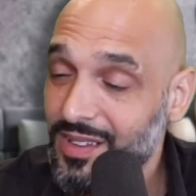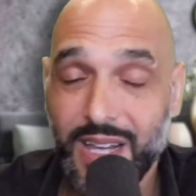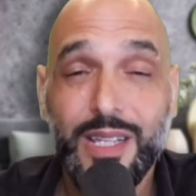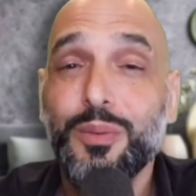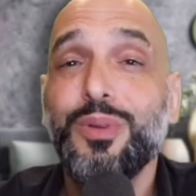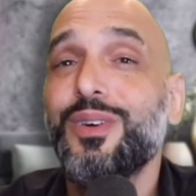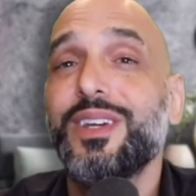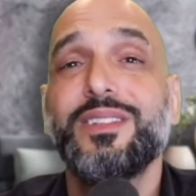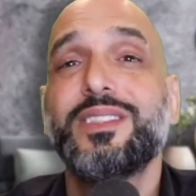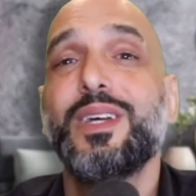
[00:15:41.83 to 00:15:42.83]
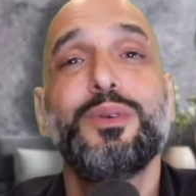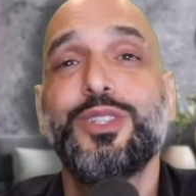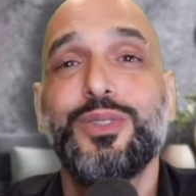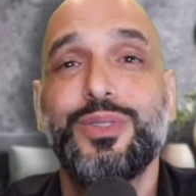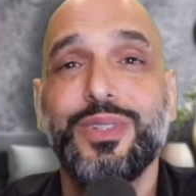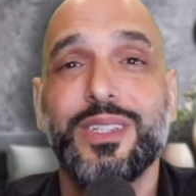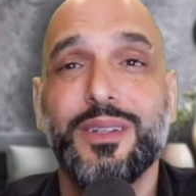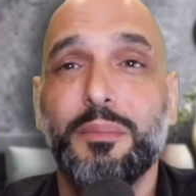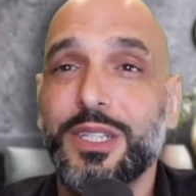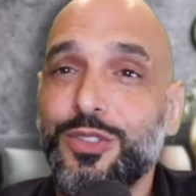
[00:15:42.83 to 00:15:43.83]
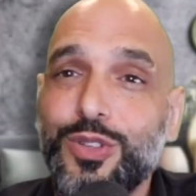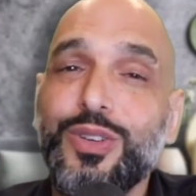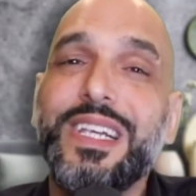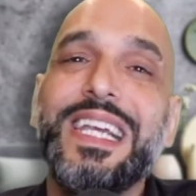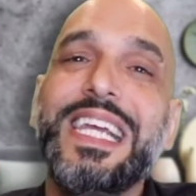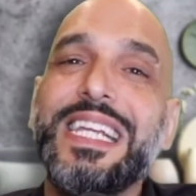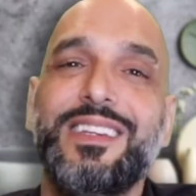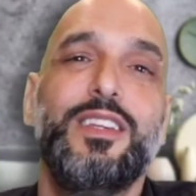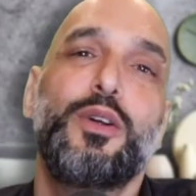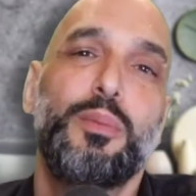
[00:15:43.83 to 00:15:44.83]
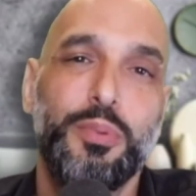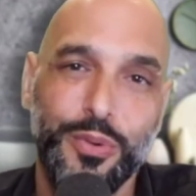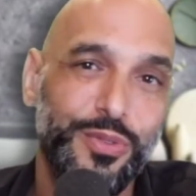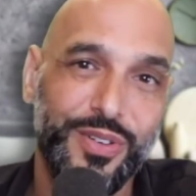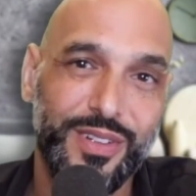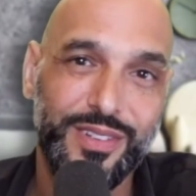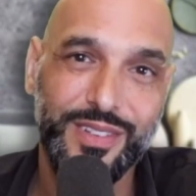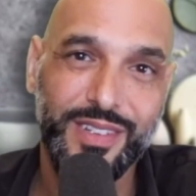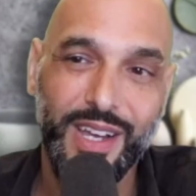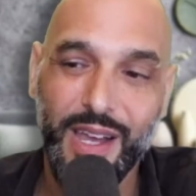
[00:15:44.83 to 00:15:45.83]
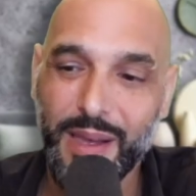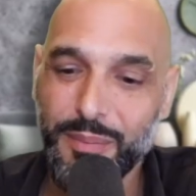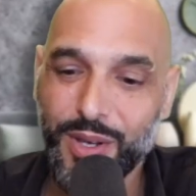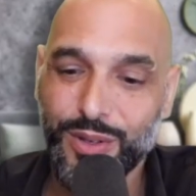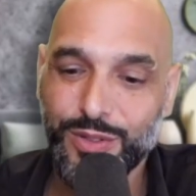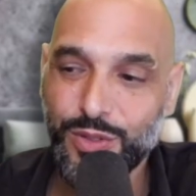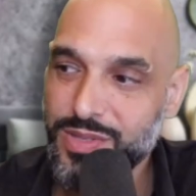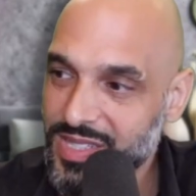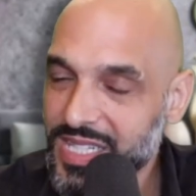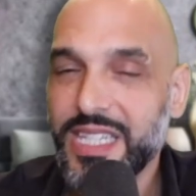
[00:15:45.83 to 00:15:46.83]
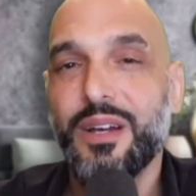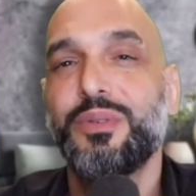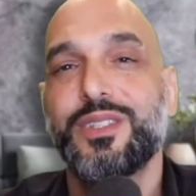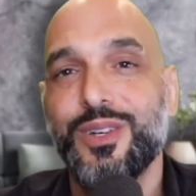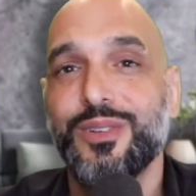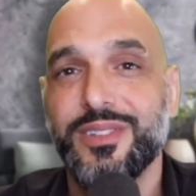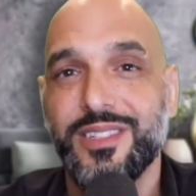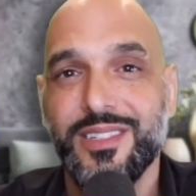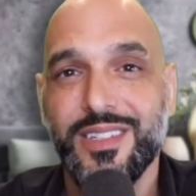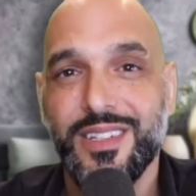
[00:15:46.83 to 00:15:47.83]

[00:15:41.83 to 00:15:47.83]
And they will not understand what you're doing, but you don't need their approval because you see their results